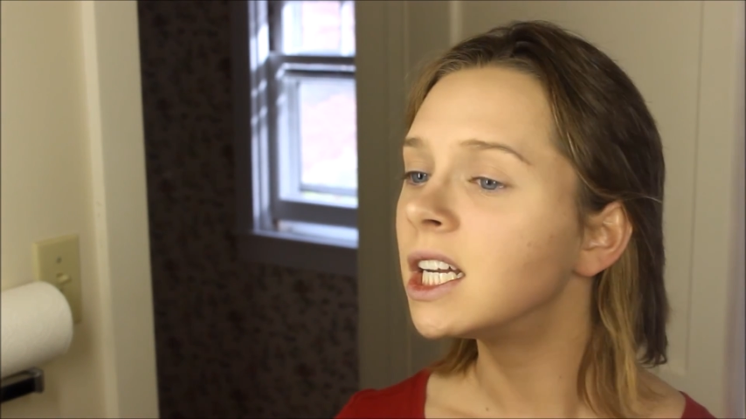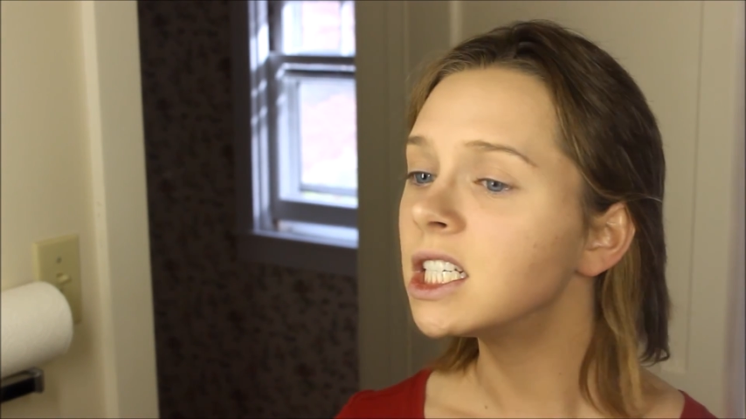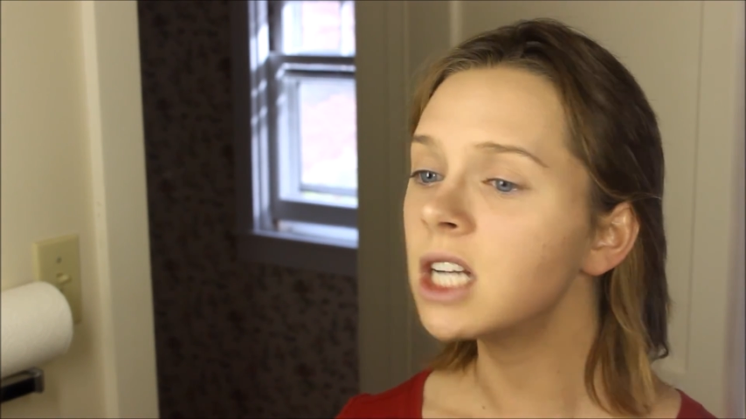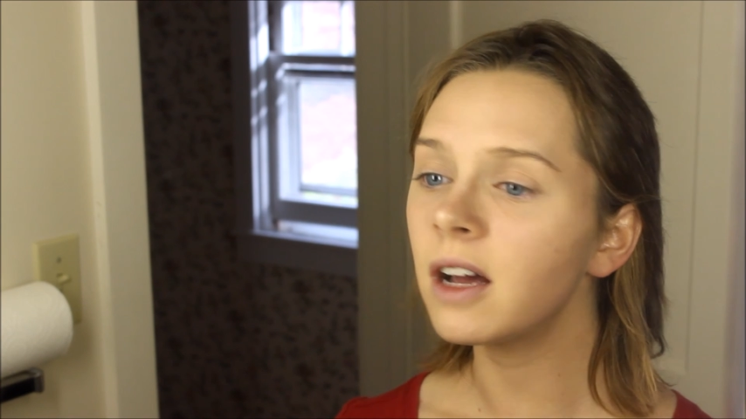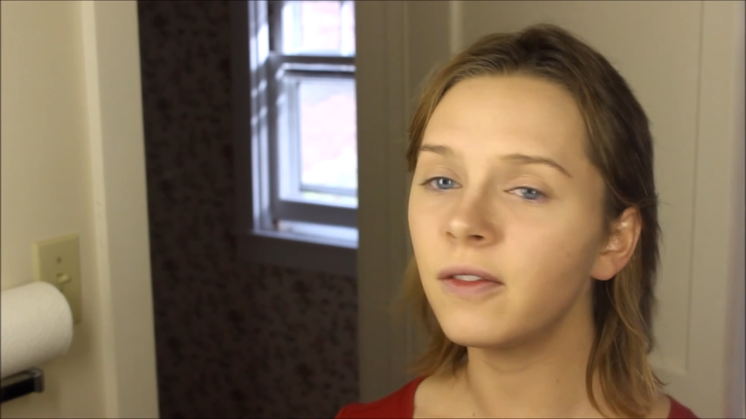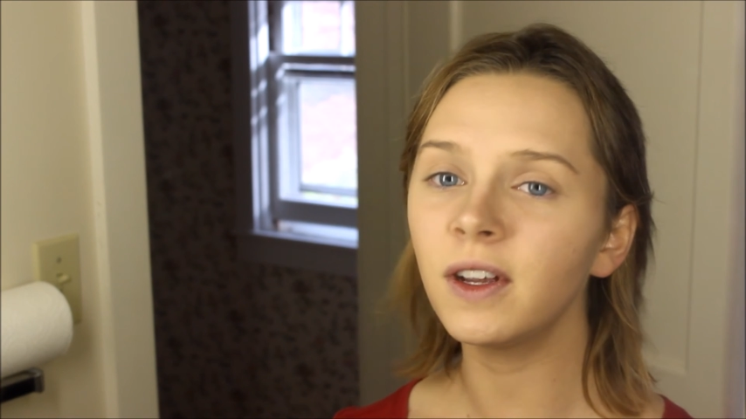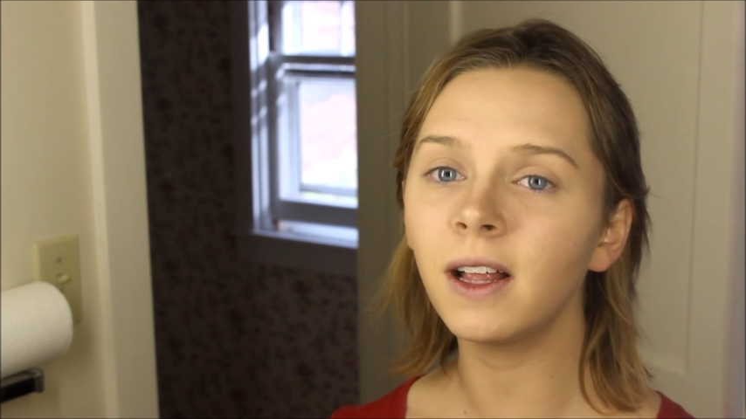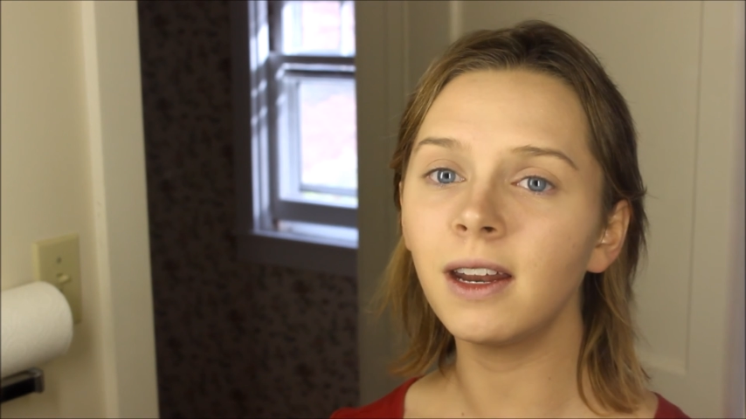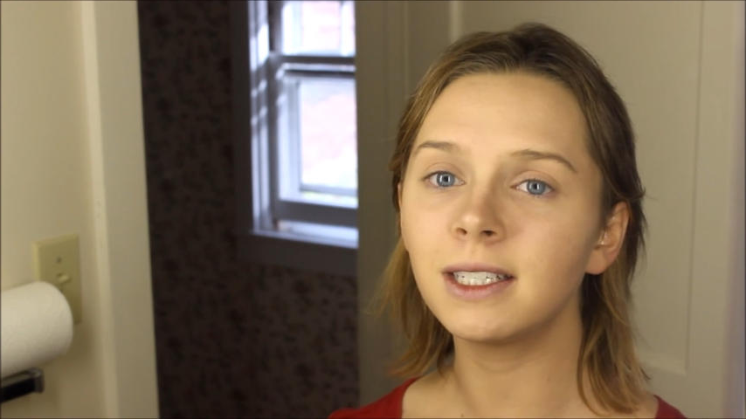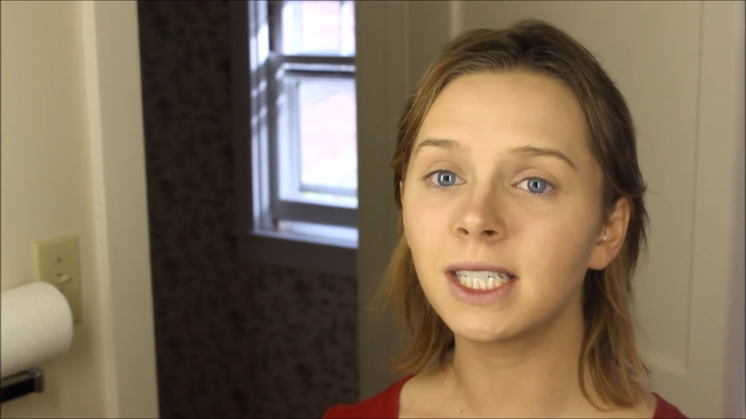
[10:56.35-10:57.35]
not
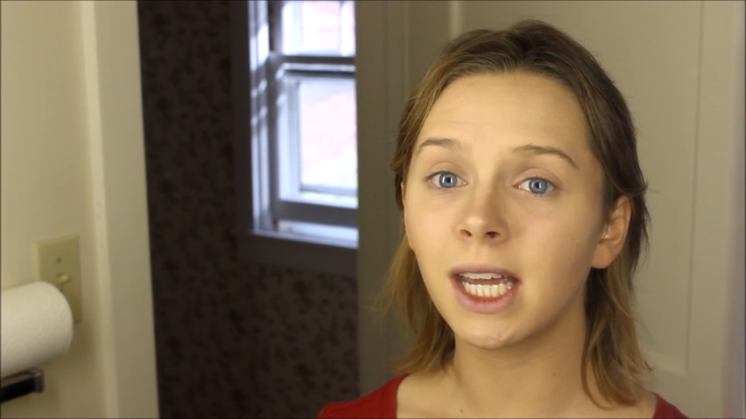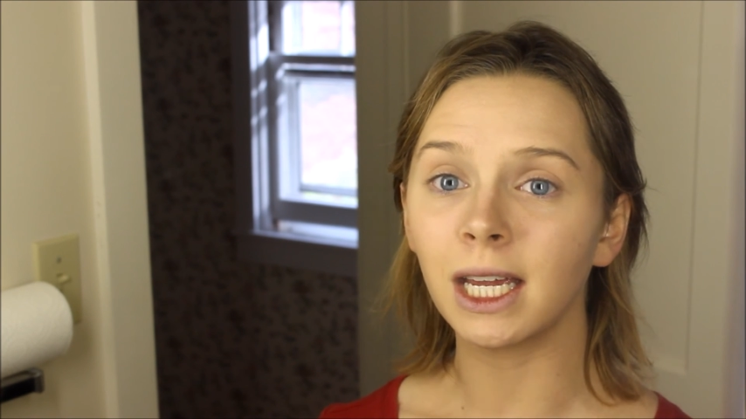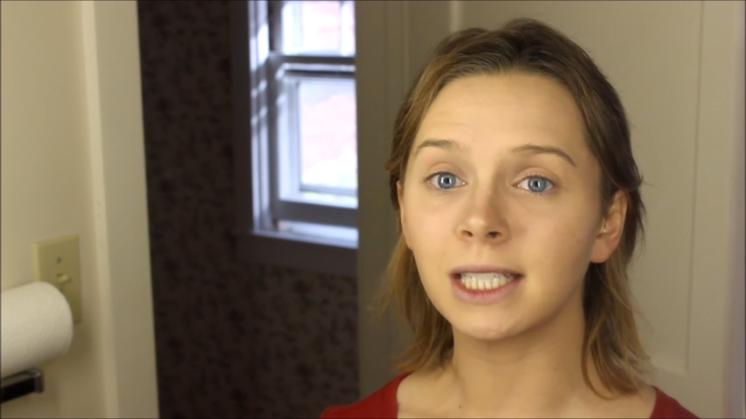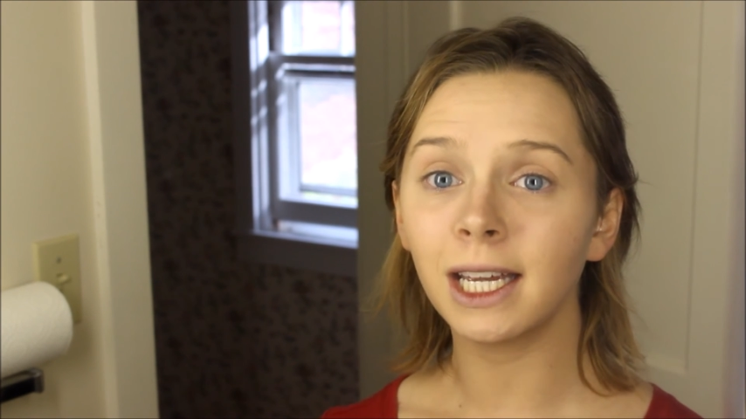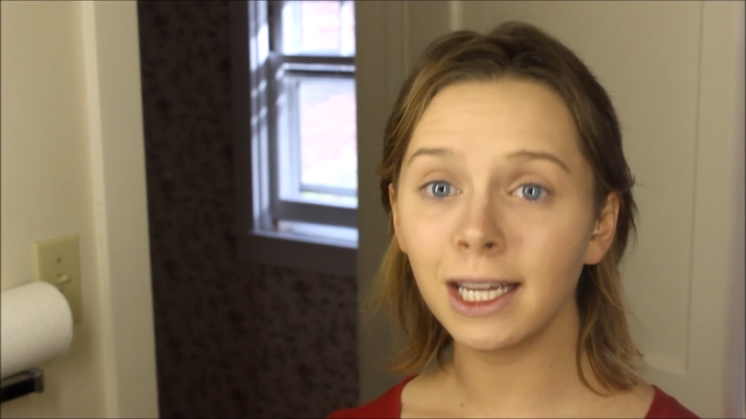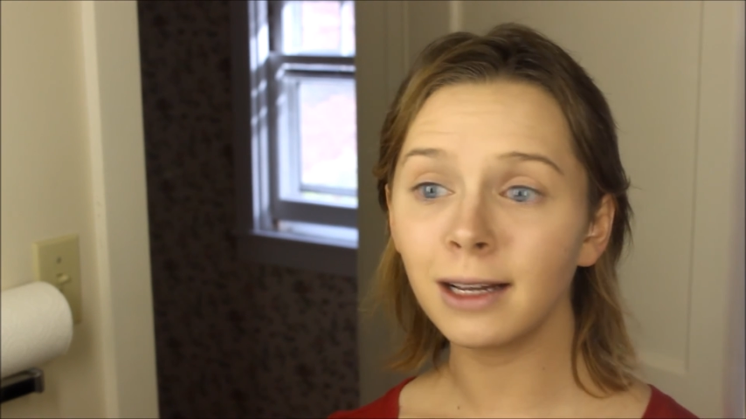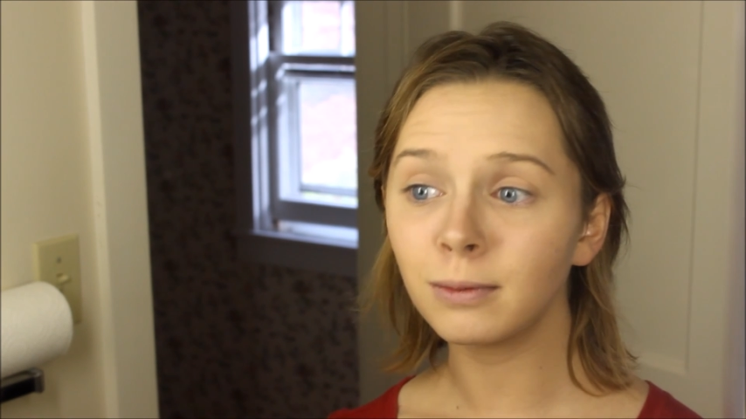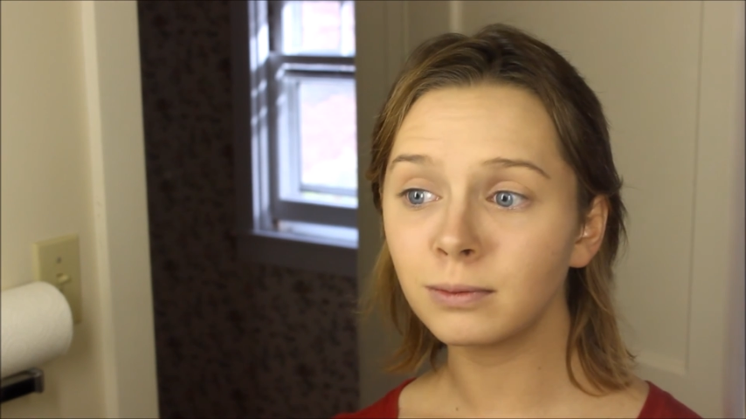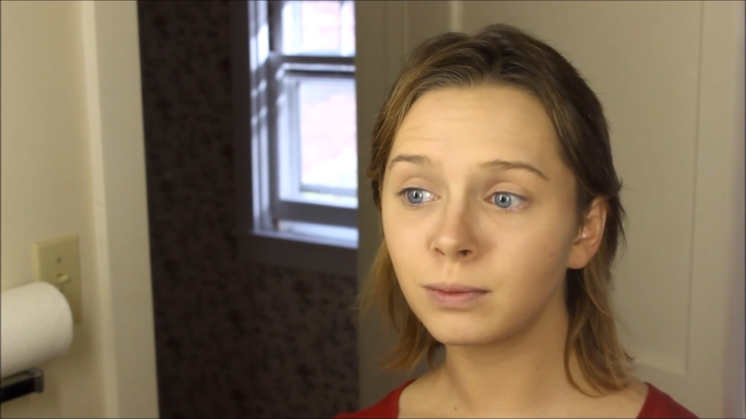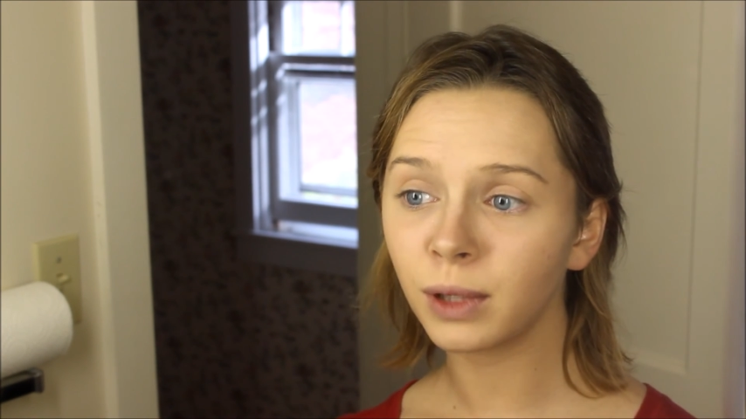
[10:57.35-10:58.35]
feeling it today because I am